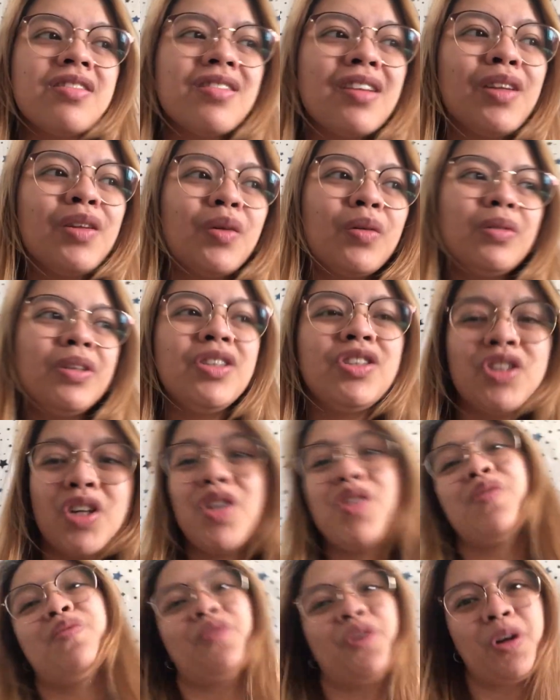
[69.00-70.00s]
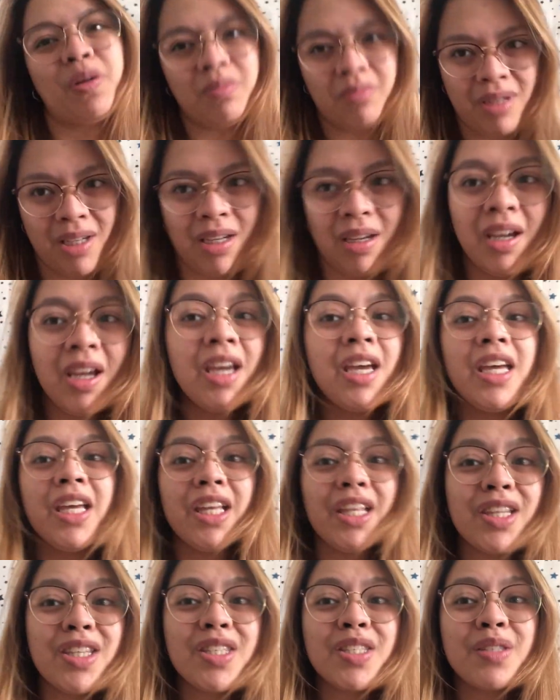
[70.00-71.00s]
It's not only just for me,
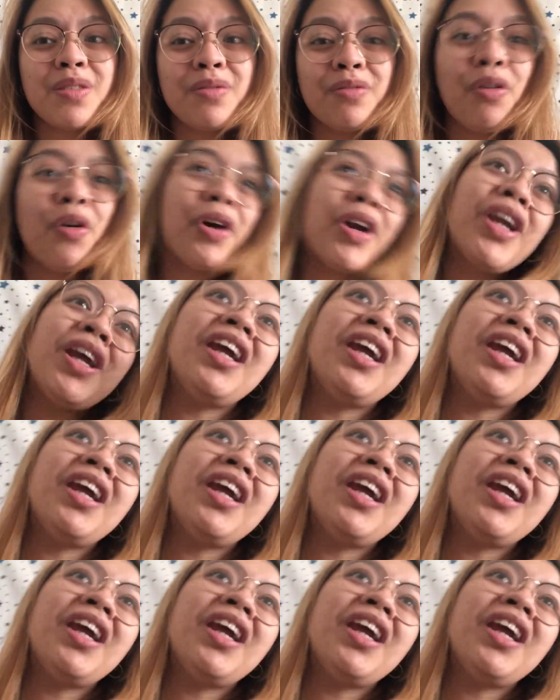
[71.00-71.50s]
it's for